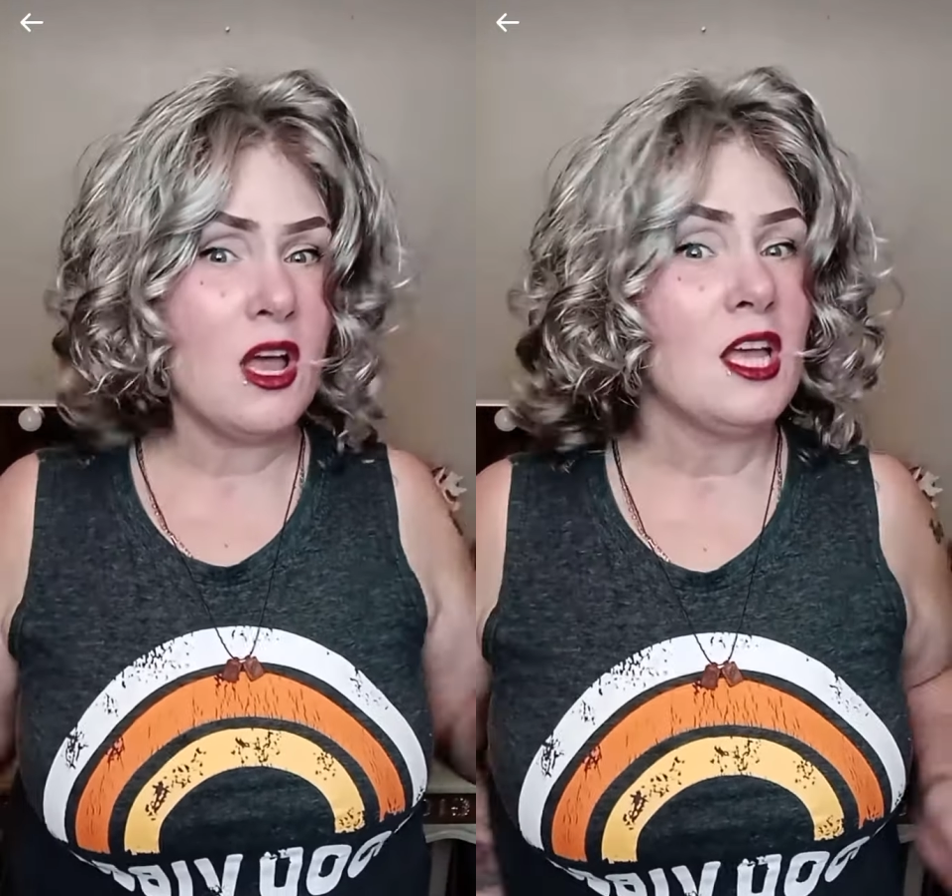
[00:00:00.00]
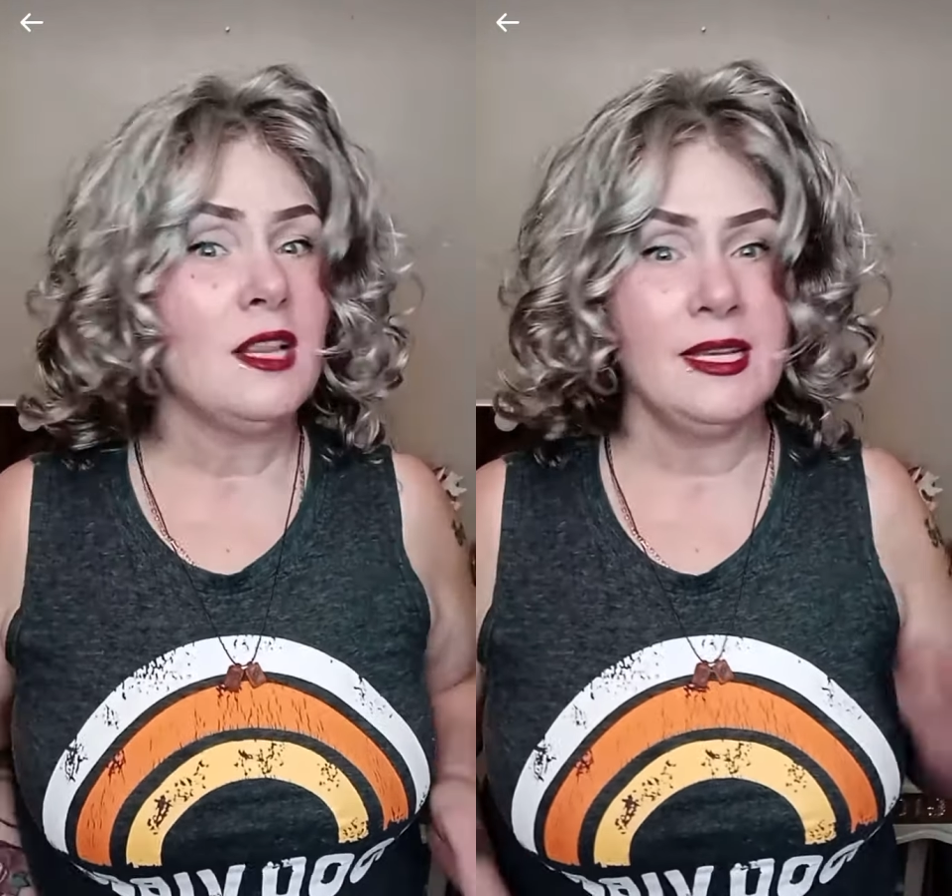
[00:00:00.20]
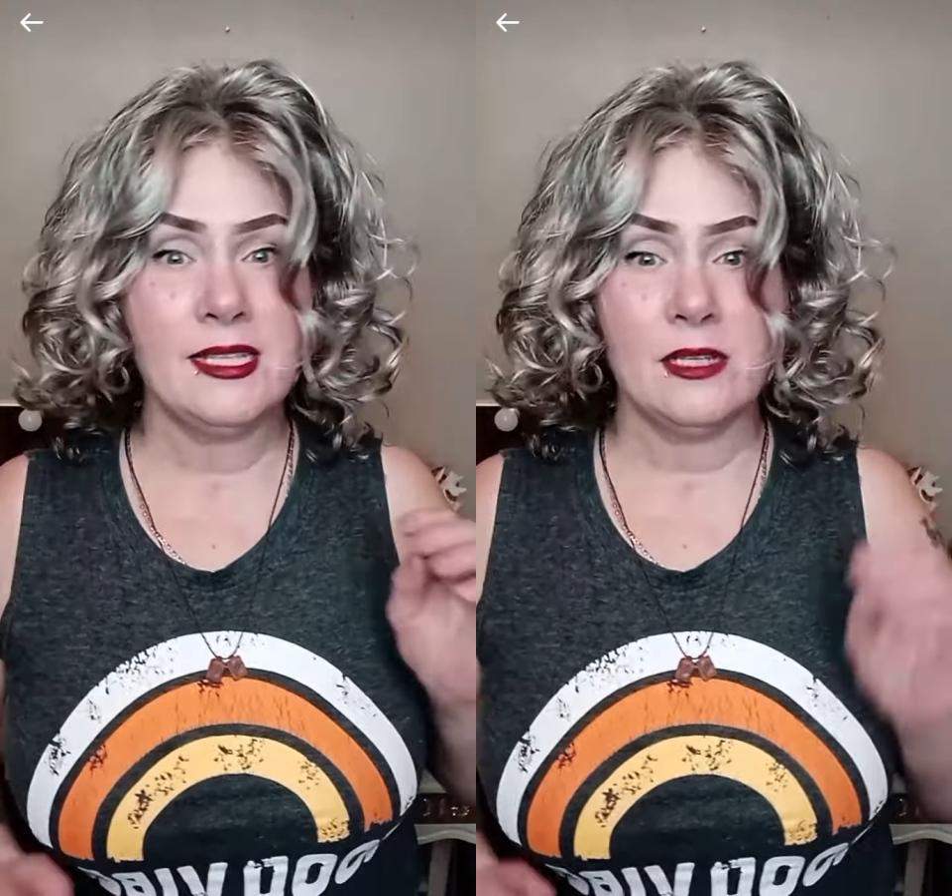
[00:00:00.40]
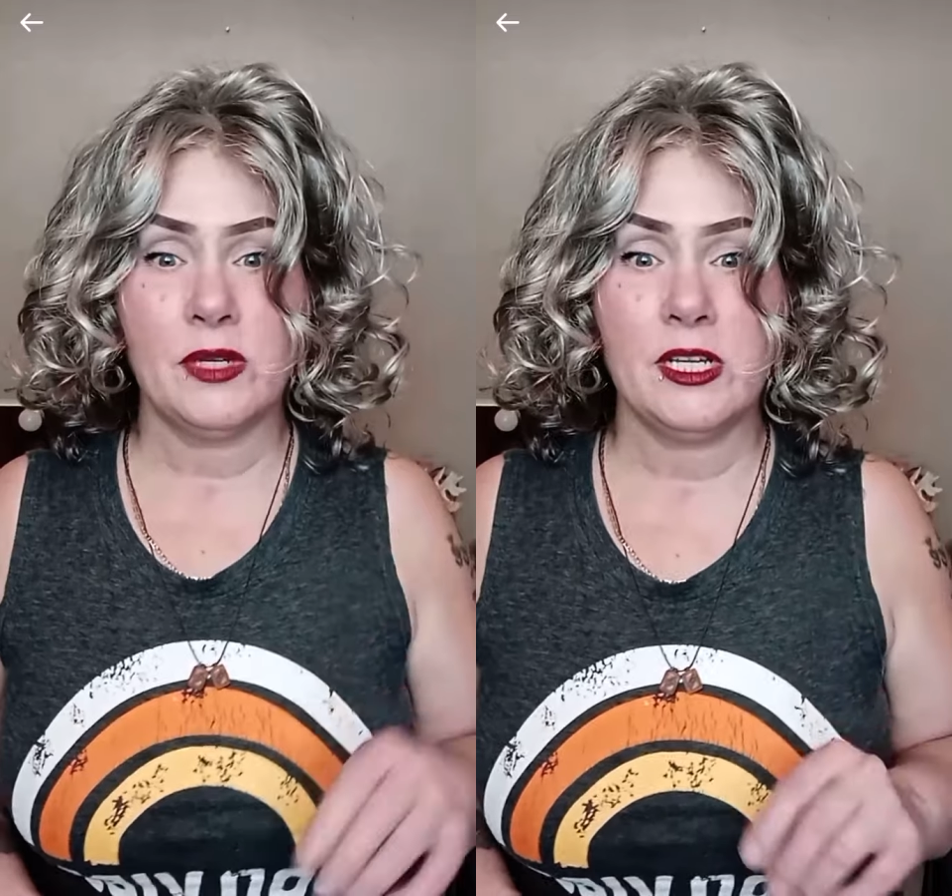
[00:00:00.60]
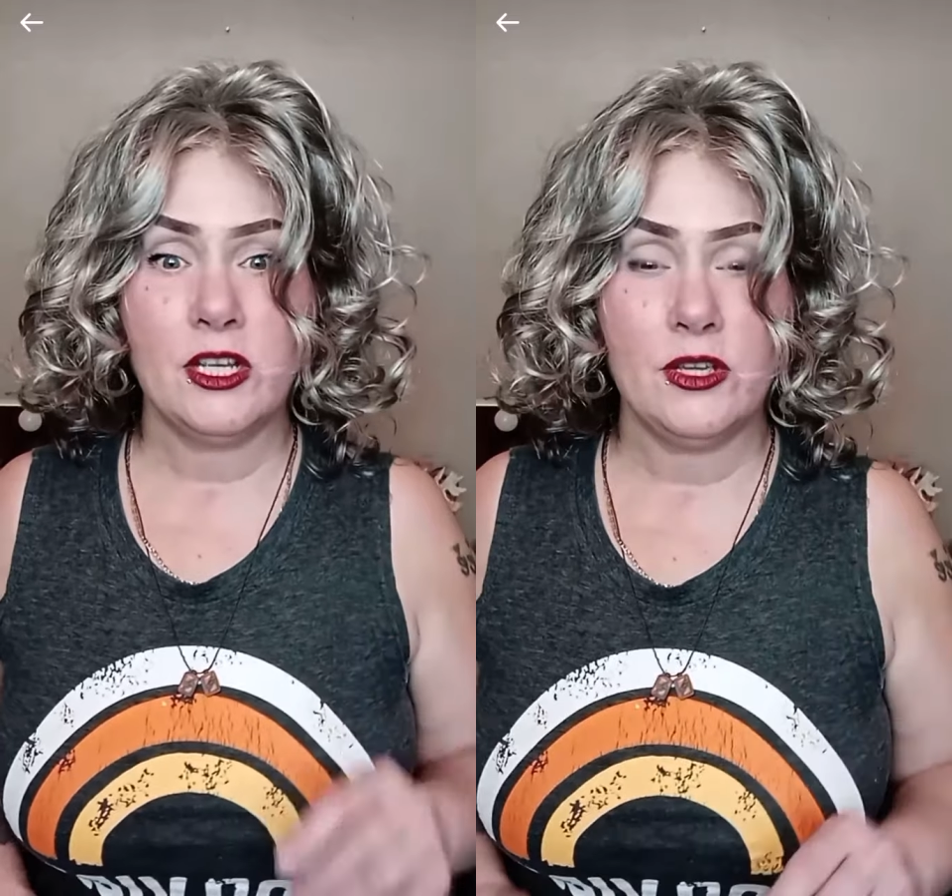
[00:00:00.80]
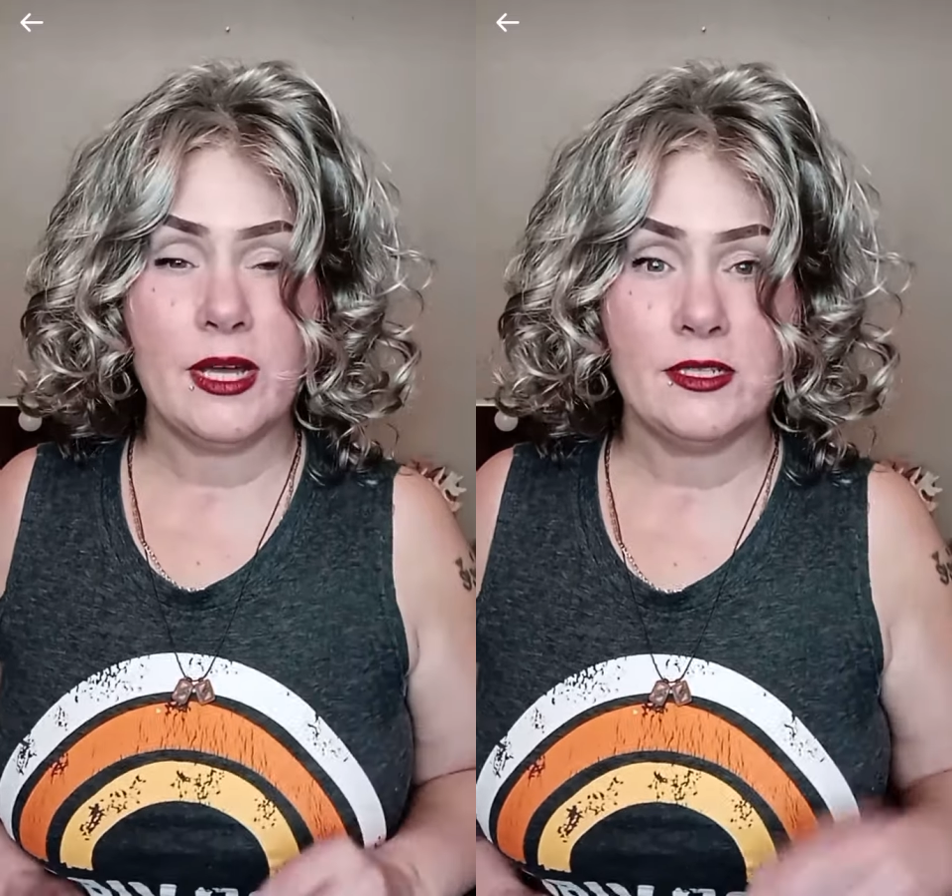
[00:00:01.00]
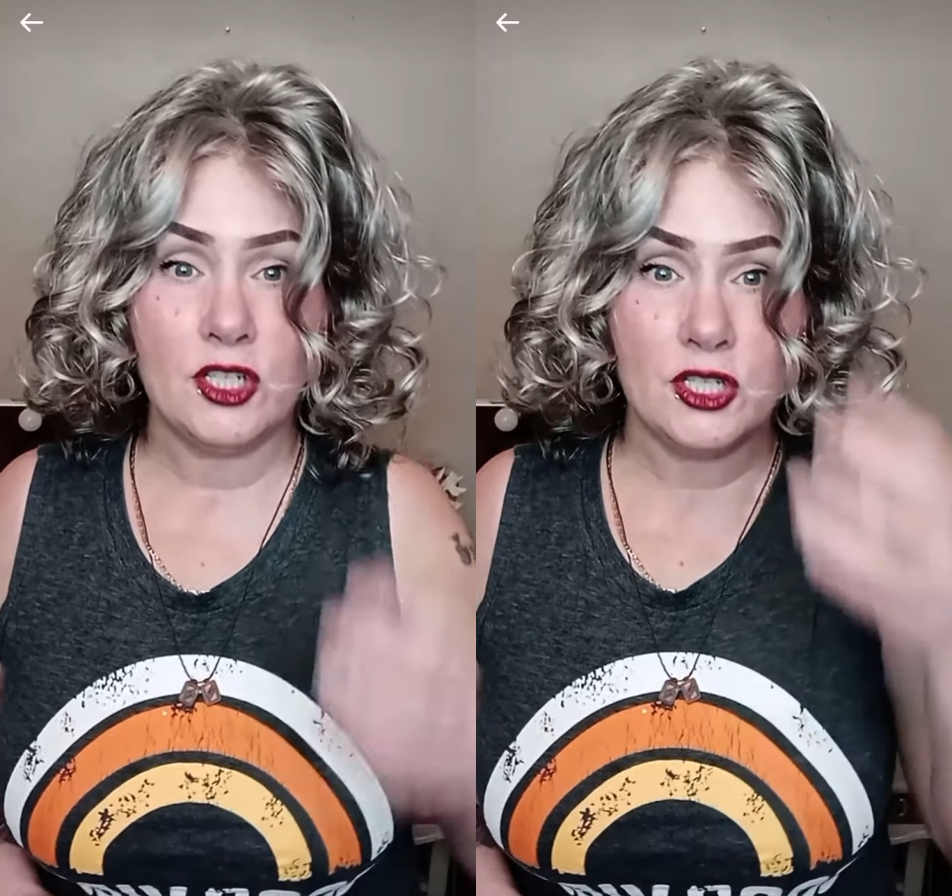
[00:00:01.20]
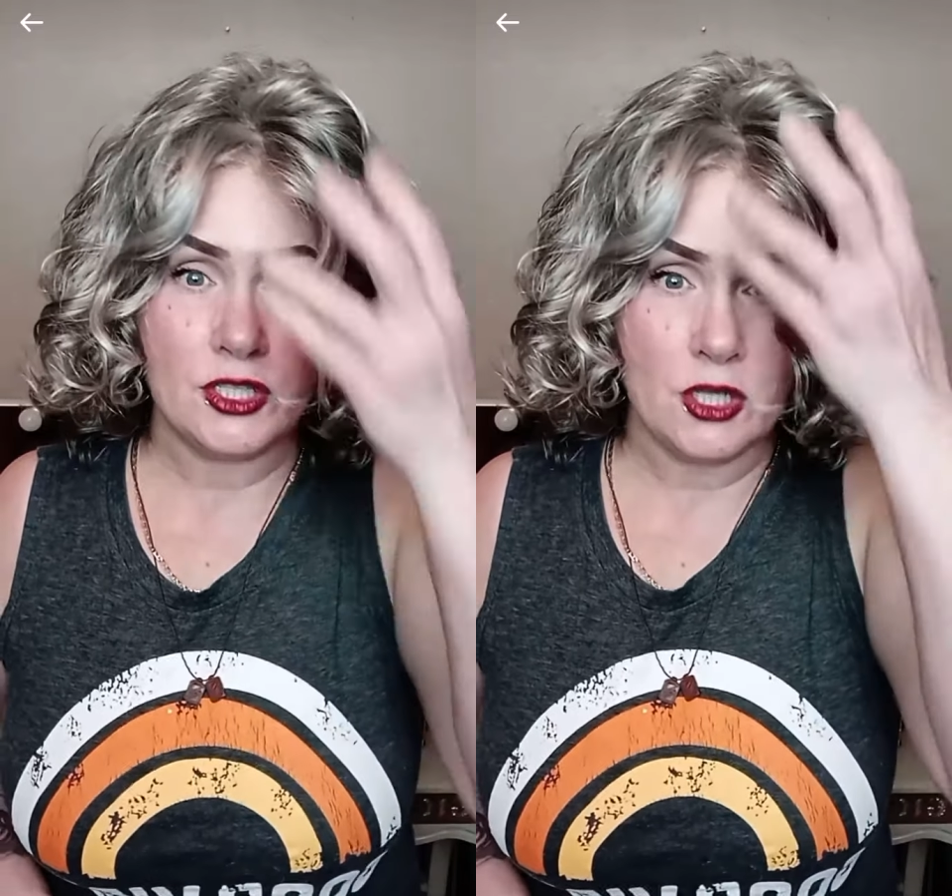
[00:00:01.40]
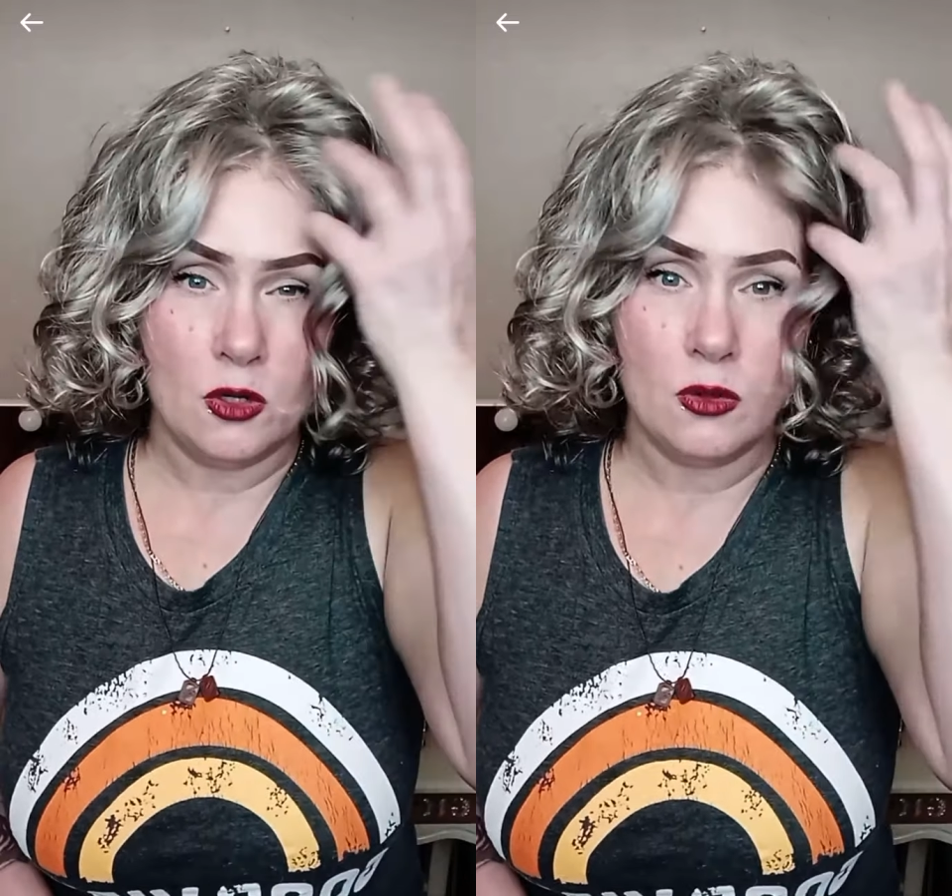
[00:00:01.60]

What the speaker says: Listen, when I tell you guys, she's so,